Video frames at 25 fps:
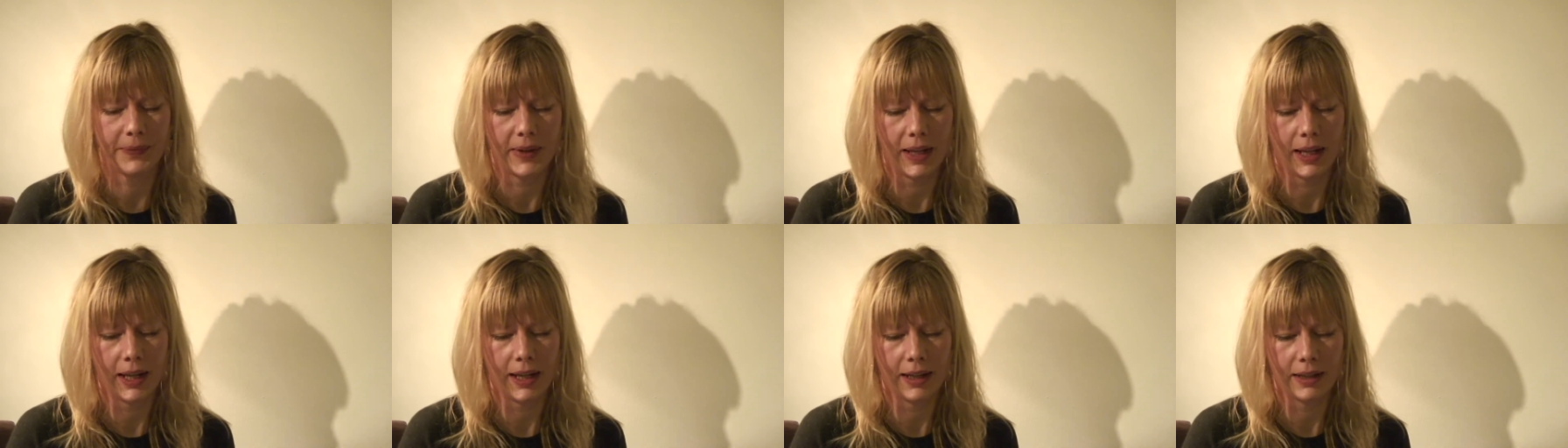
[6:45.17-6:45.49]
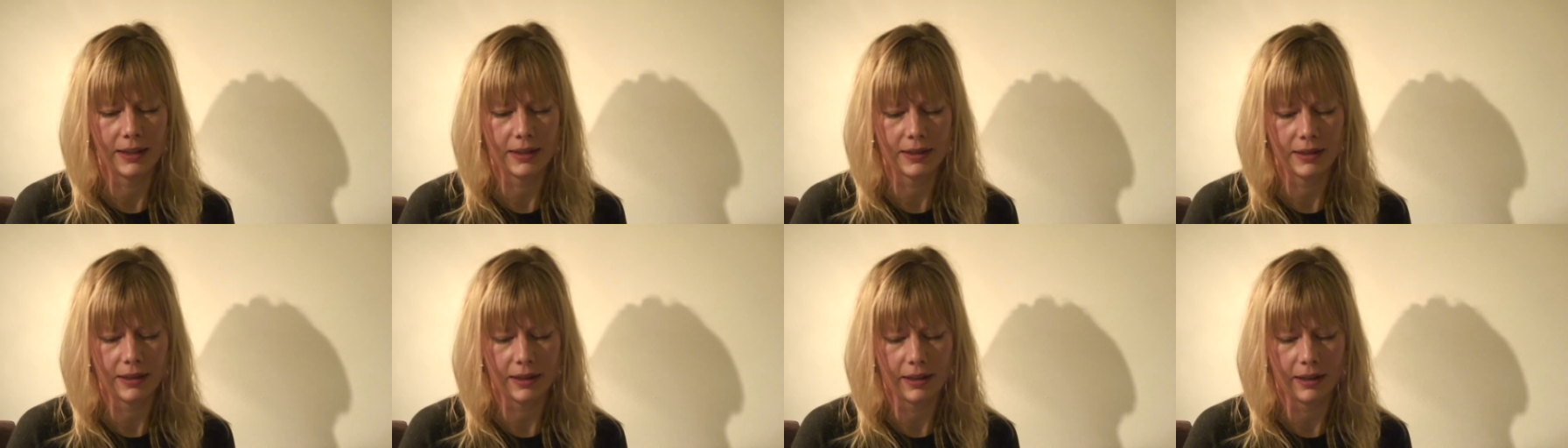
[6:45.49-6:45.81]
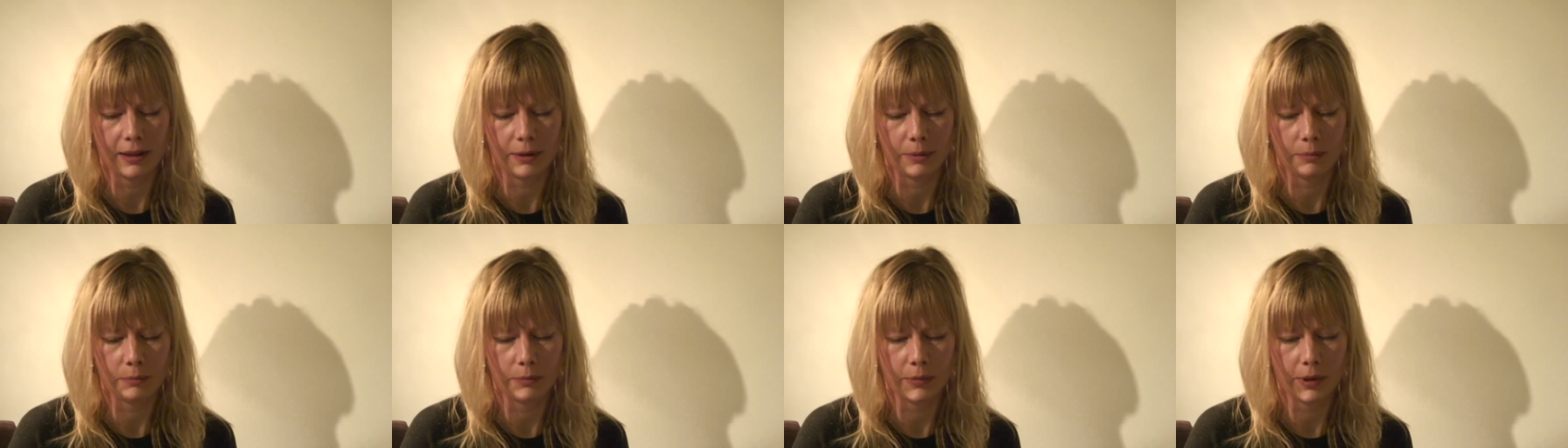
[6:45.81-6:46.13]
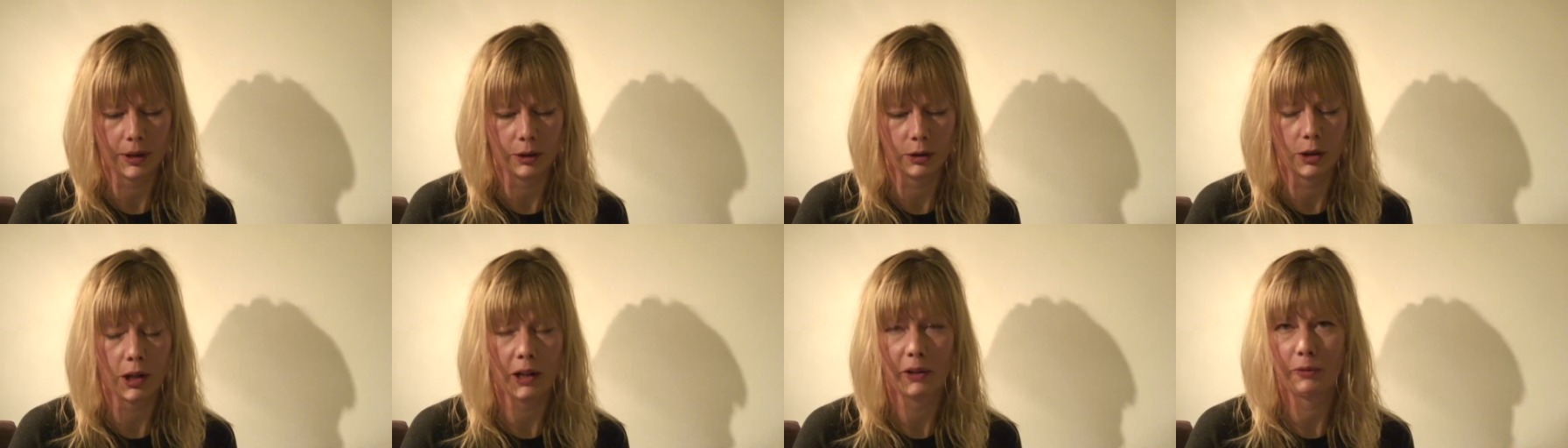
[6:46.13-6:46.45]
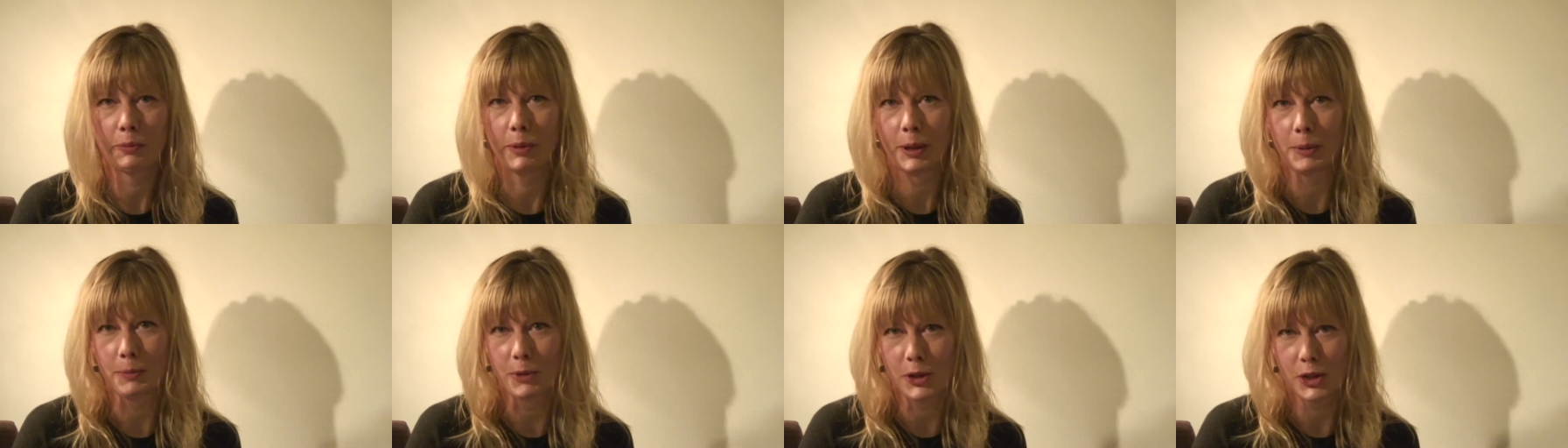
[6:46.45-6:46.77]
and a lot
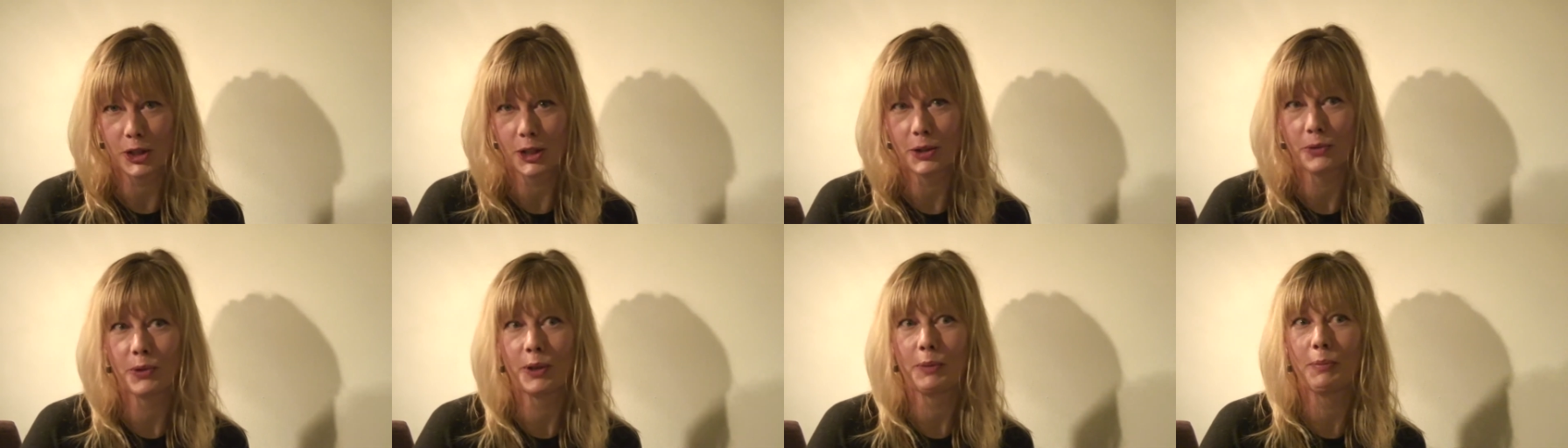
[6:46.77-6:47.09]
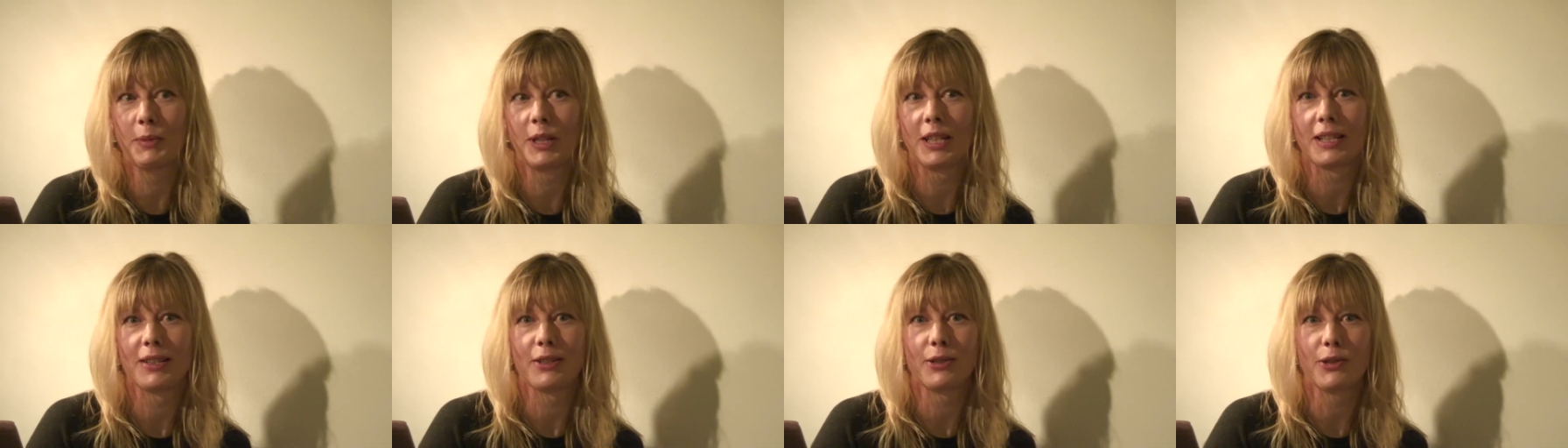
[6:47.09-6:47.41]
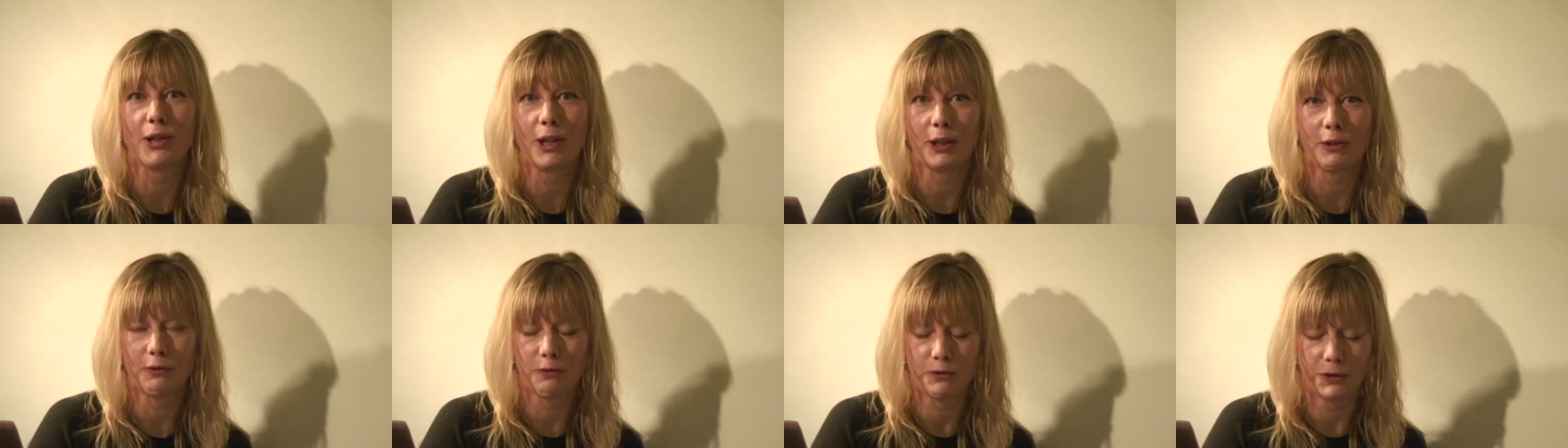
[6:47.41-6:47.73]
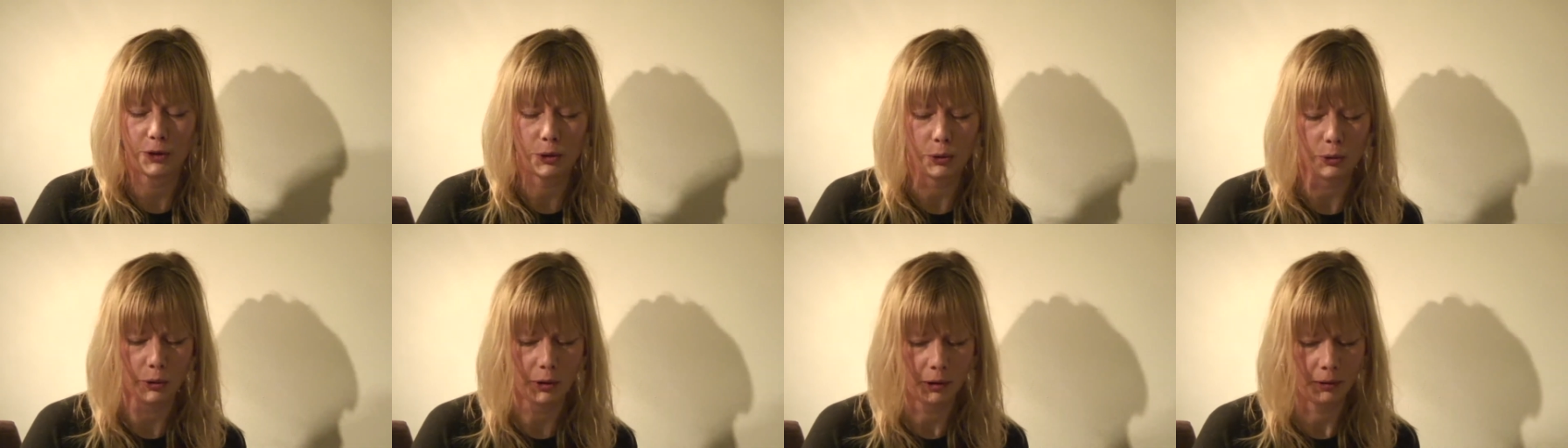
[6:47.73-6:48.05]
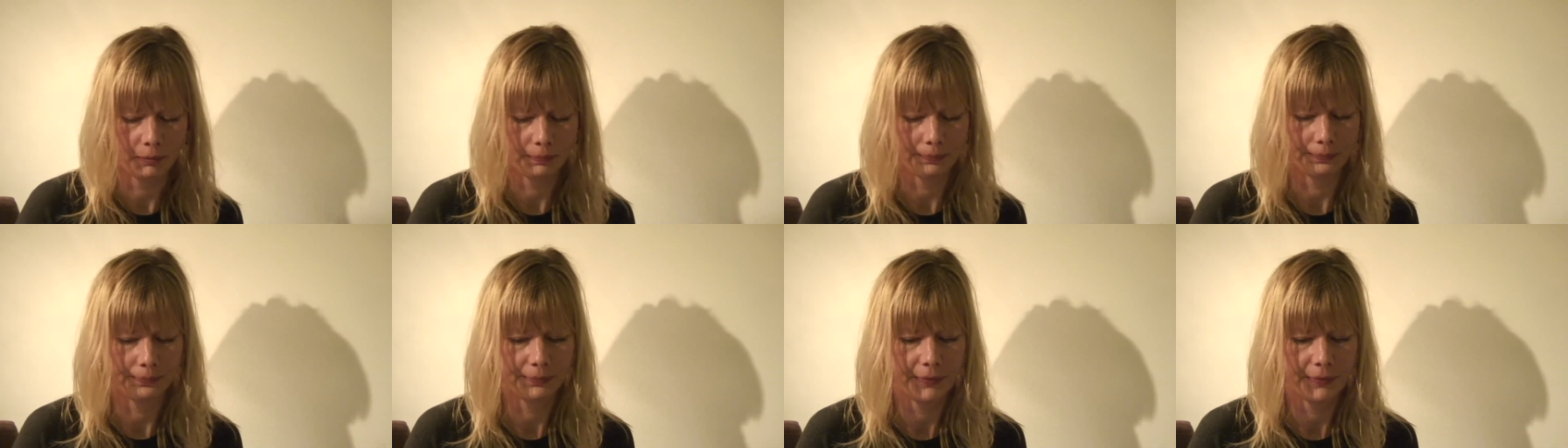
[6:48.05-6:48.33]
of big machinery means a lot of fuel.